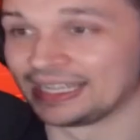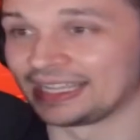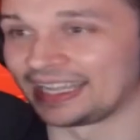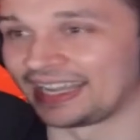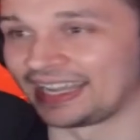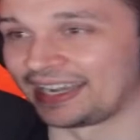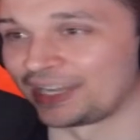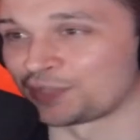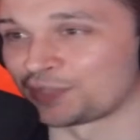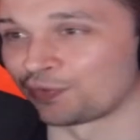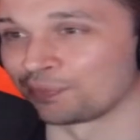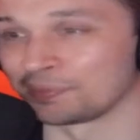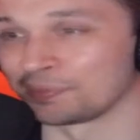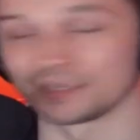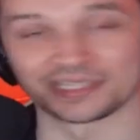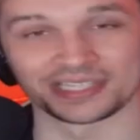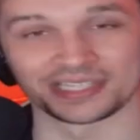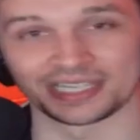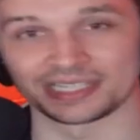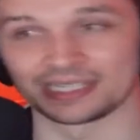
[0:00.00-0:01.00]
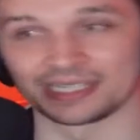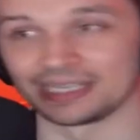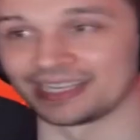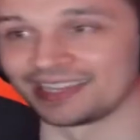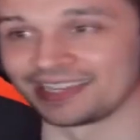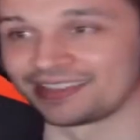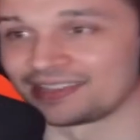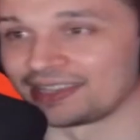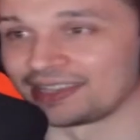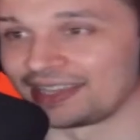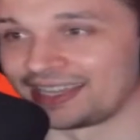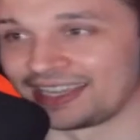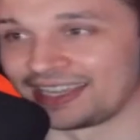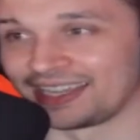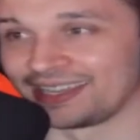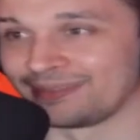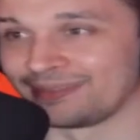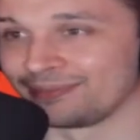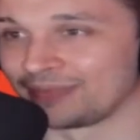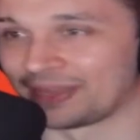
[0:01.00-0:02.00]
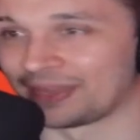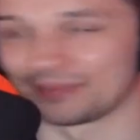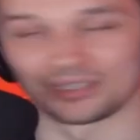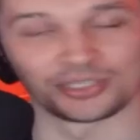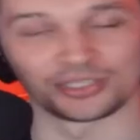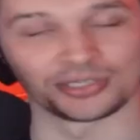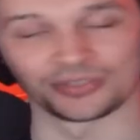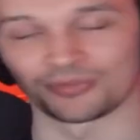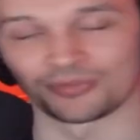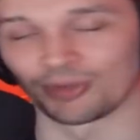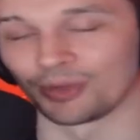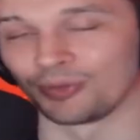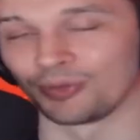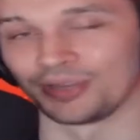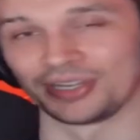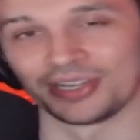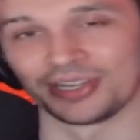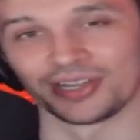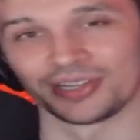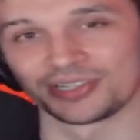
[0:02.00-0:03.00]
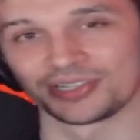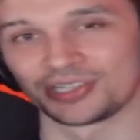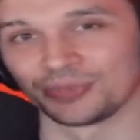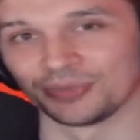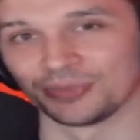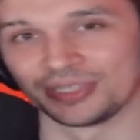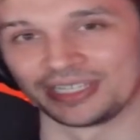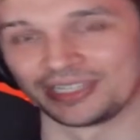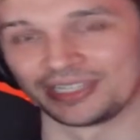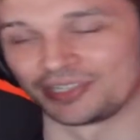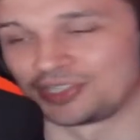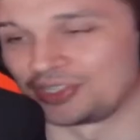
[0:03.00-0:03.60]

And as for Princess Death, she's growing, y'all. She really is.